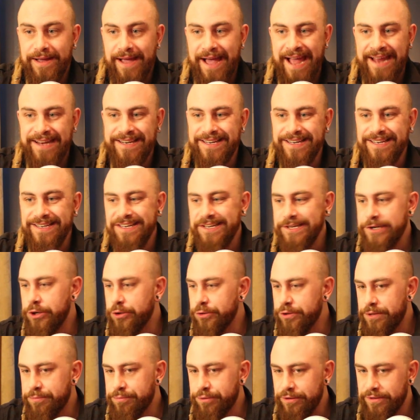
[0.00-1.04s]
And in
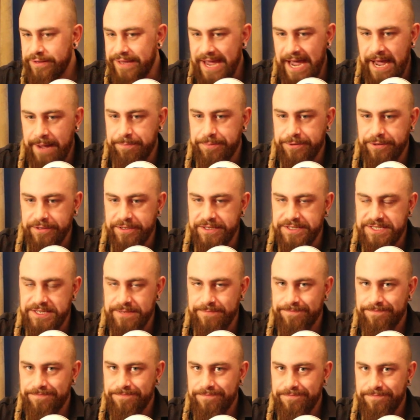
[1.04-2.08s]
neoliberal
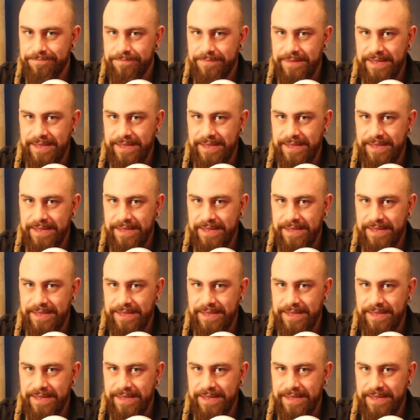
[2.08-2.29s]
capitalism,